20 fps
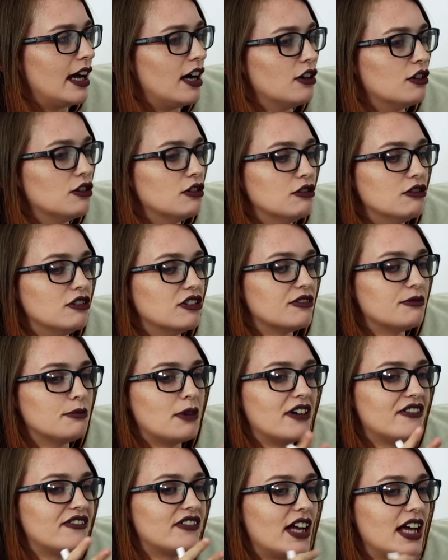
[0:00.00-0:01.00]
yeah. All of
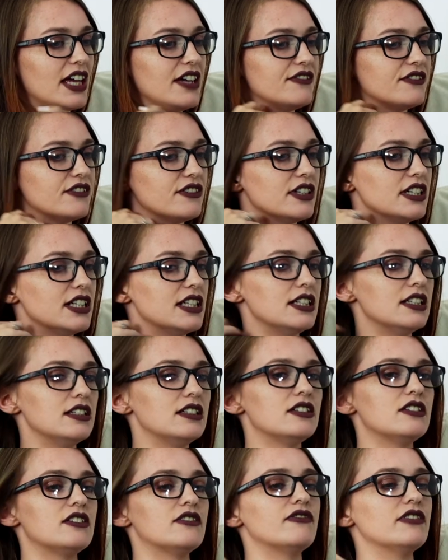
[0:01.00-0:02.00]
my
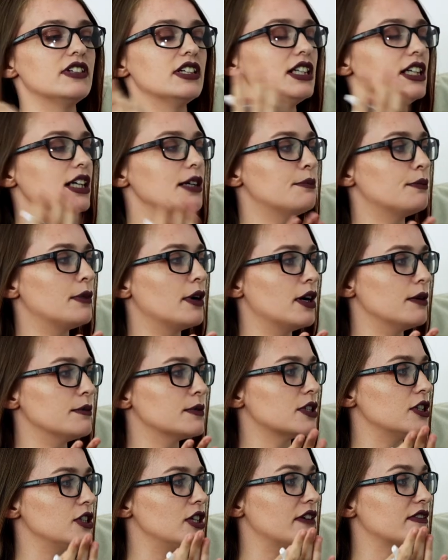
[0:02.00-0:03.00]
flavourings for the lip
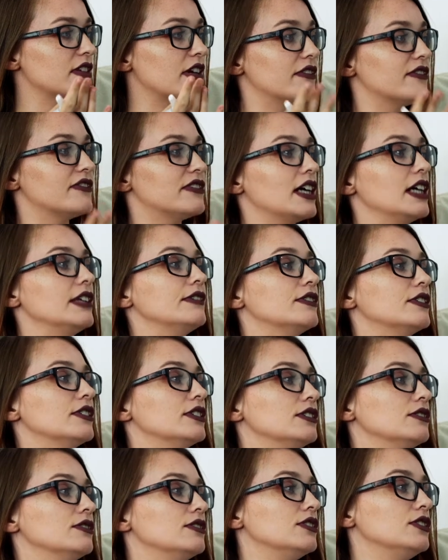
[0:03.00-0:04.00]
balms, because you have to have flavour
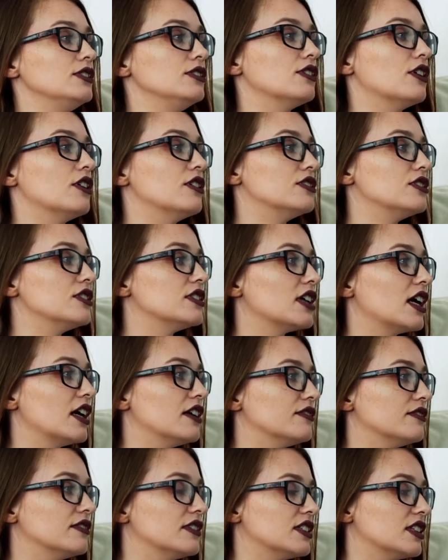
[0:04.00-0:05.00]
oils. You can't just
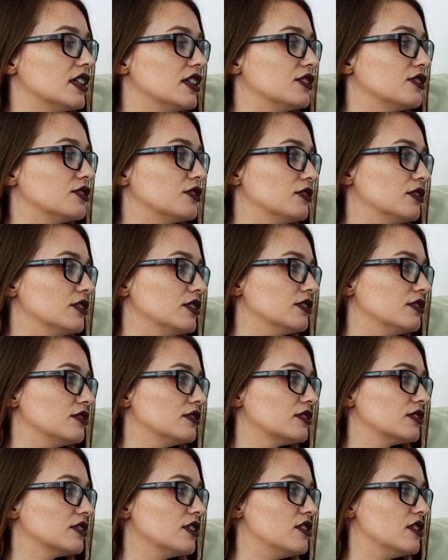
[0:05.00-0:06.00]
have essential
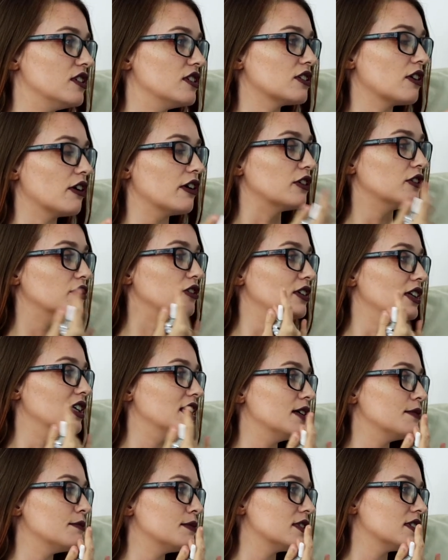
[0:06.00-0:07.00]
oils because it's going yeah. on your
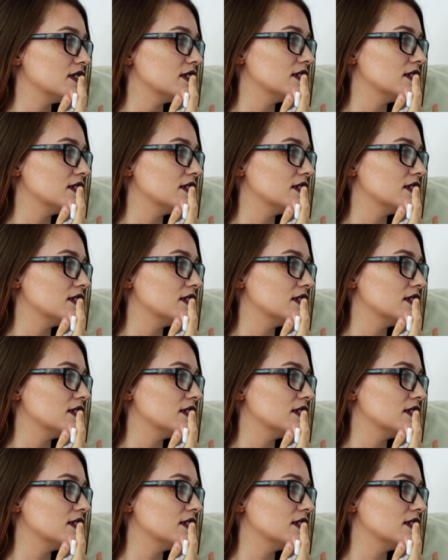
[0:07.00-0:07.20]
lips.